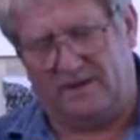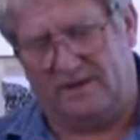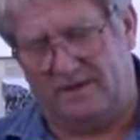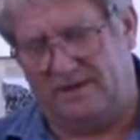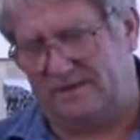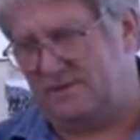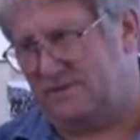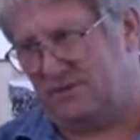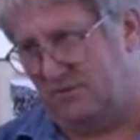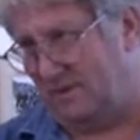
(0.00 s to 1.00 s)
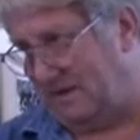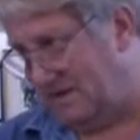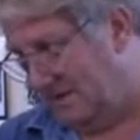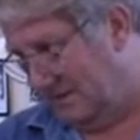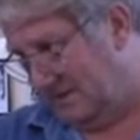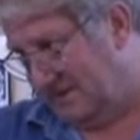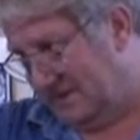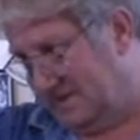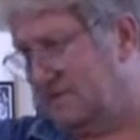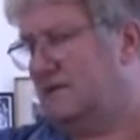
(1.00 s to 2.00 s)
and clean it so well.
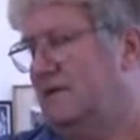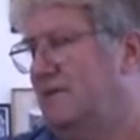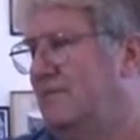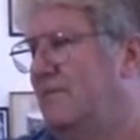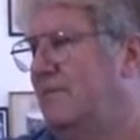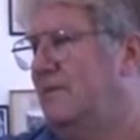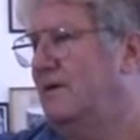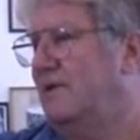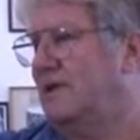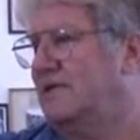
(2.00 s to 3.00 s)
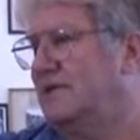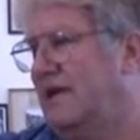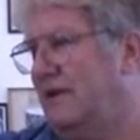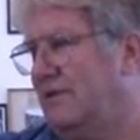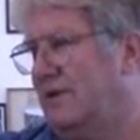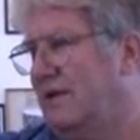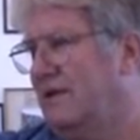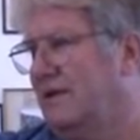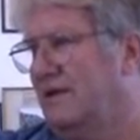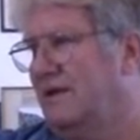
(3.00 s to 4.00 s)
That kelp there,
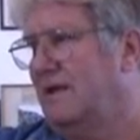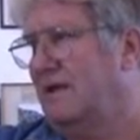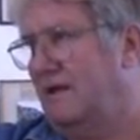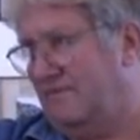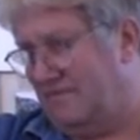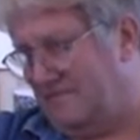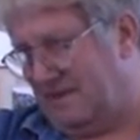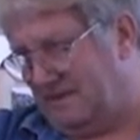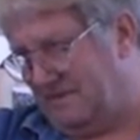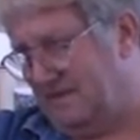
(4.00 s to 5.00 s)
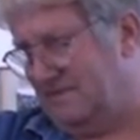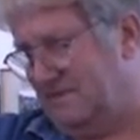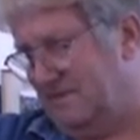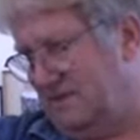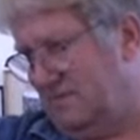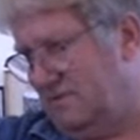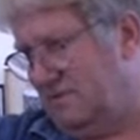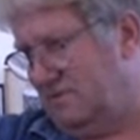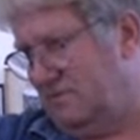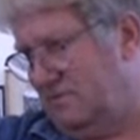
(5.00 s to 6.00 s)
there's like
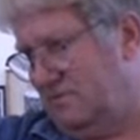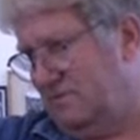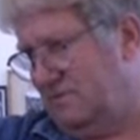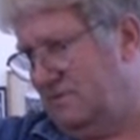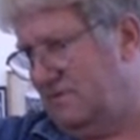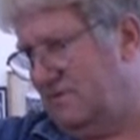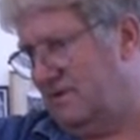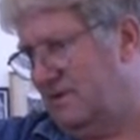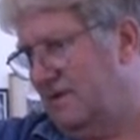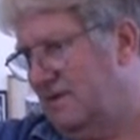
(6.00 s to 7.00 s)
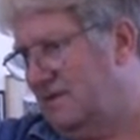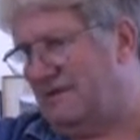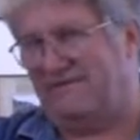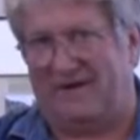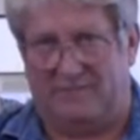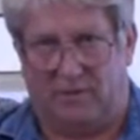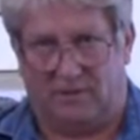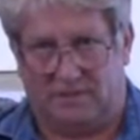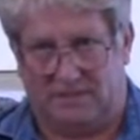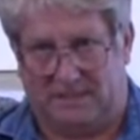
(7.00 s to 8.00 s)
1, 2, 3. There's about 5
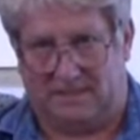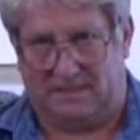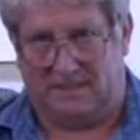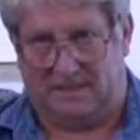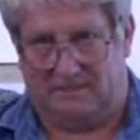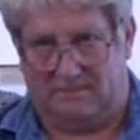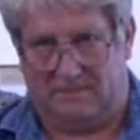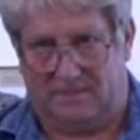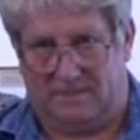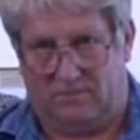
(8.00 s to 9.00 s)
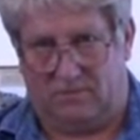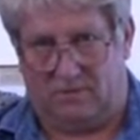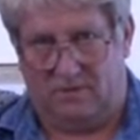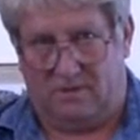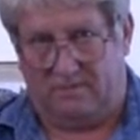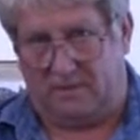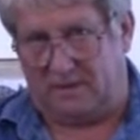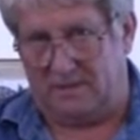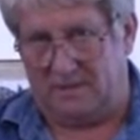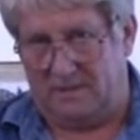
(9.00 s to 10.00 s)
parts in that model, but